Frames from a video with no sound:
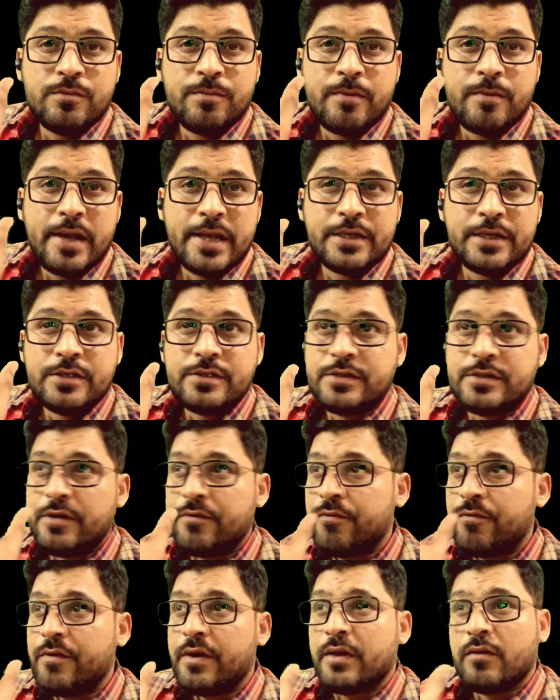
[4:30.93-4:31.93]
practice
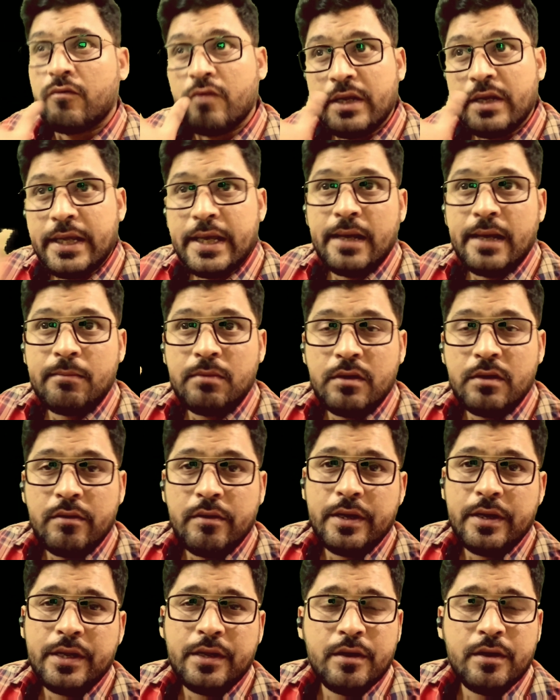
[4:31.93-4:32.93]
different
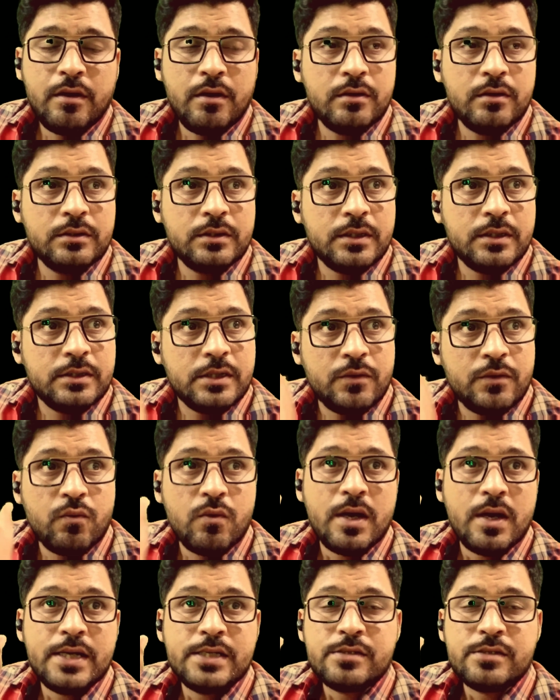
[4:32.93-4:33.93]
vocabulary on
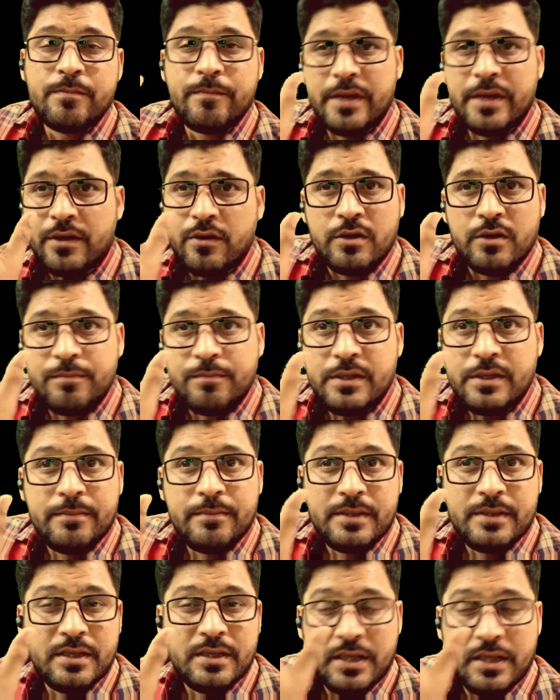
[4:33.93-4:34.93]
otherwise may not
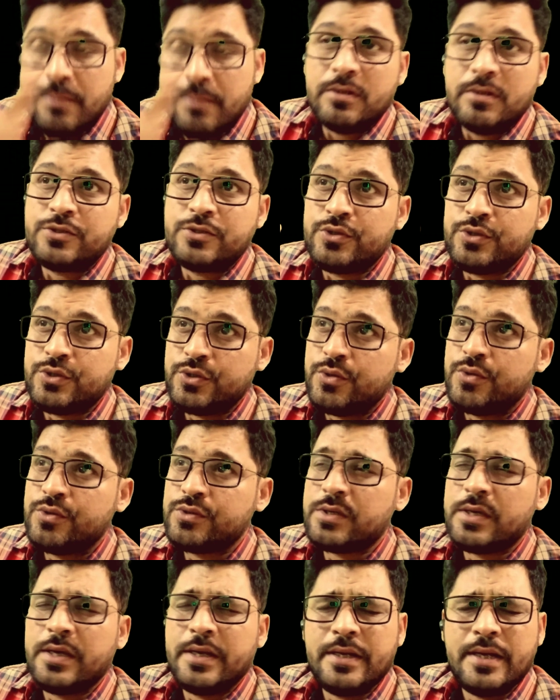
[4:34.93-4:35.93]
be able to
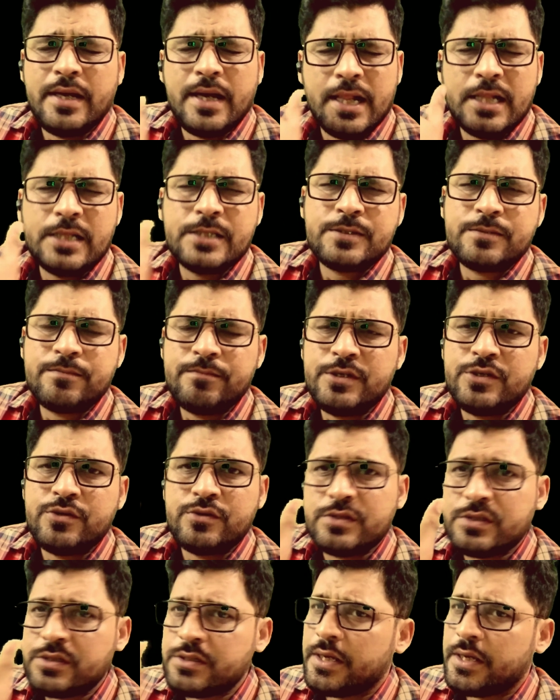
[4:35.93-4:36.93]
use. It helps me
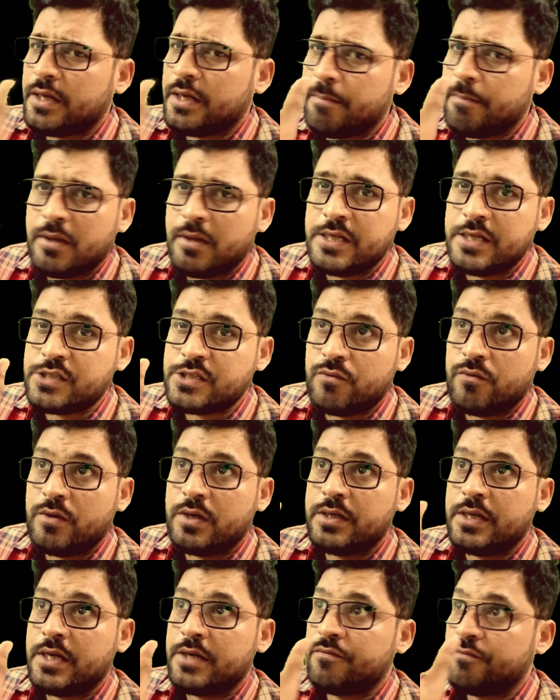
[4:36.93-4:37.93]
to stay in a place
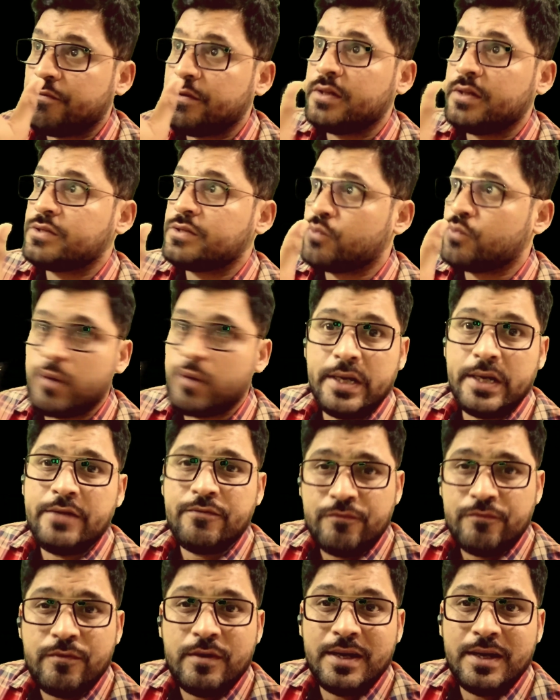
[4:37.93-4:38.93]
where that feels
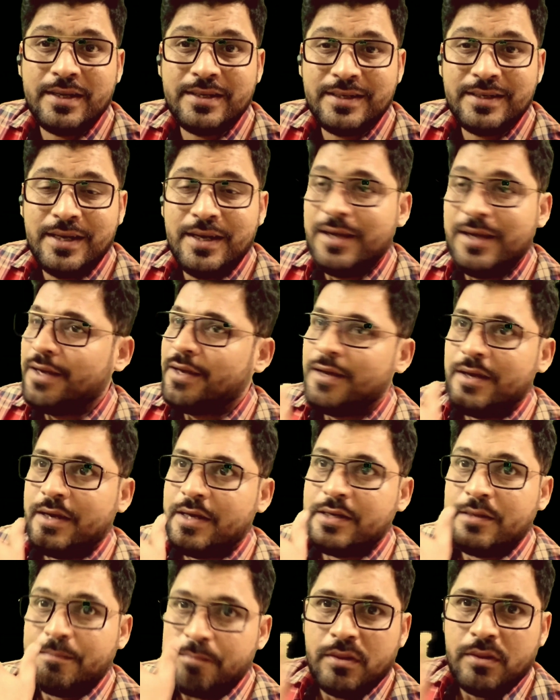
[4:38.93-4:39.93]
really fun
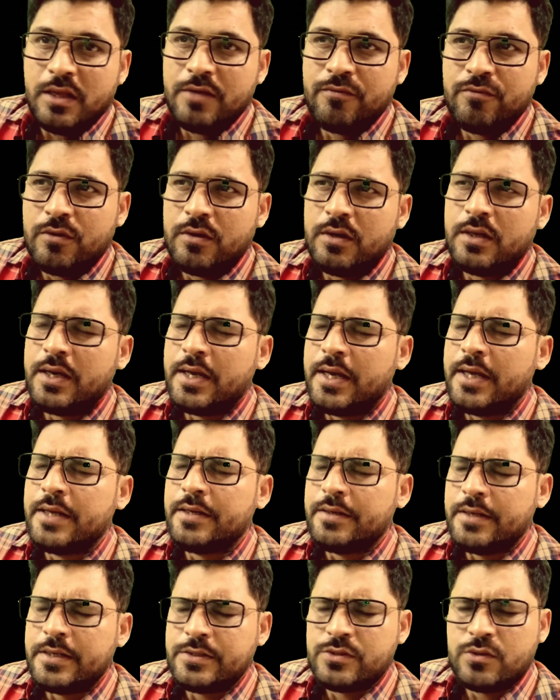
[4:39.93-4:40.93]
and playful,
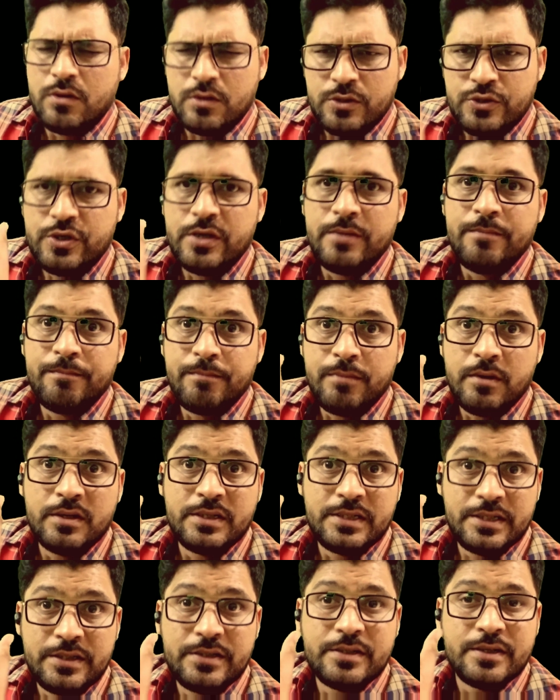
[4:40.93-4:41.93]
and that's also
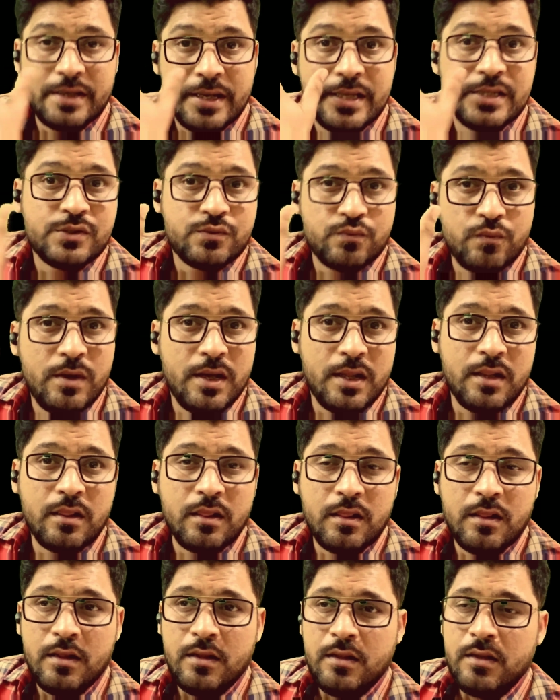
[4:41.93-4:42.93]
important as well.